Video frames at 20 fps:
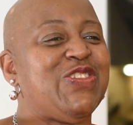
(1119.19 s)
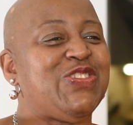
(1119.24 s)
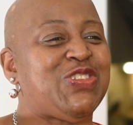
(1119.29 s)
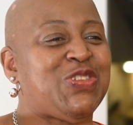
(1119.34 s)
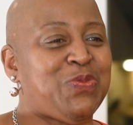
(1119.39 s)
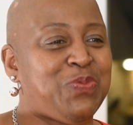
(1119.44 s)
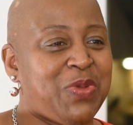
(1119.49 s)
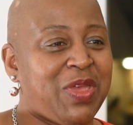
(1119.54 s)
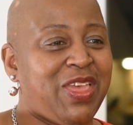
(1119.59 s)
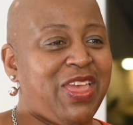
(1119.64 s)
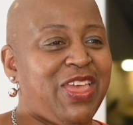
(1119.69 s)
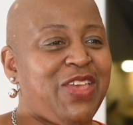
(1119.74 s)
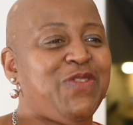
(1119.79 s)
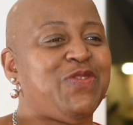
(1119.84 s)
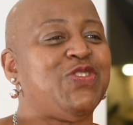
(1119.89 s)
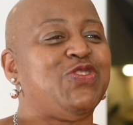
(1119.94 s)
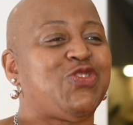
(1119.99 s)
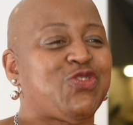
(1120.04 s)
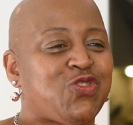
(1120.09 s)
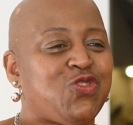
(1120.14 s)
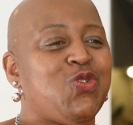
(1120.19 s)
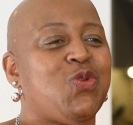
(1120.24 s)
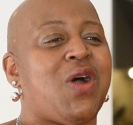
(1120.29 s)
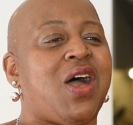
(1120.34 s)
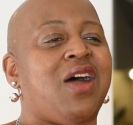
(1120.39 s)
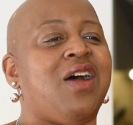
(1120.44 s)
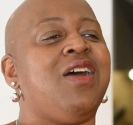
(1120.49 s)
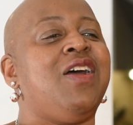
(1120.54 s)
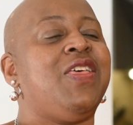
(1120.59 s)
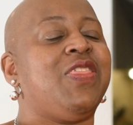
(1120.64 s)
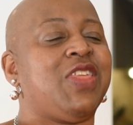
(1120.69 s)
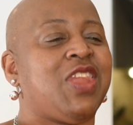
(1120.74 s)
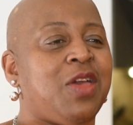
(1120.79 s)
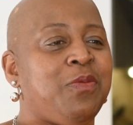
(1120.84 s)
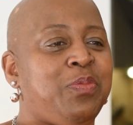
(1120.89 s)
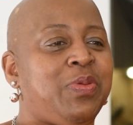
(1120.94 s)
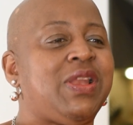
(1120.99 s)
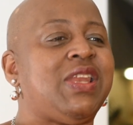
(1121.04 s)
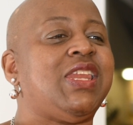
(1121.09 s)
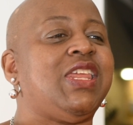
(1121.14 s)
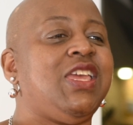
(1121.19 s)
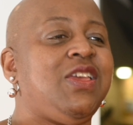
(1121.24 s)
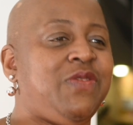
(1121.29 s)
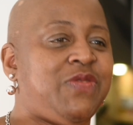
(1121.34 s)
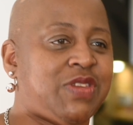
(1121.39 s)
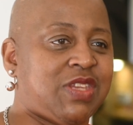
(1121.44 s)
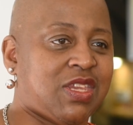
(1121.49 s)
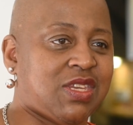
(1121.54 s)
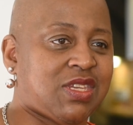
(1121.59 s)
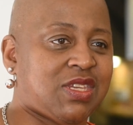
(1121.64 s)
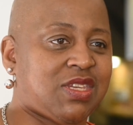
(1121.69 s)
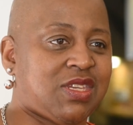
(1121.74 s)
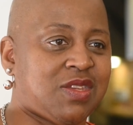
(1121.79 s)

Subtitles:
to be even truer than I believed it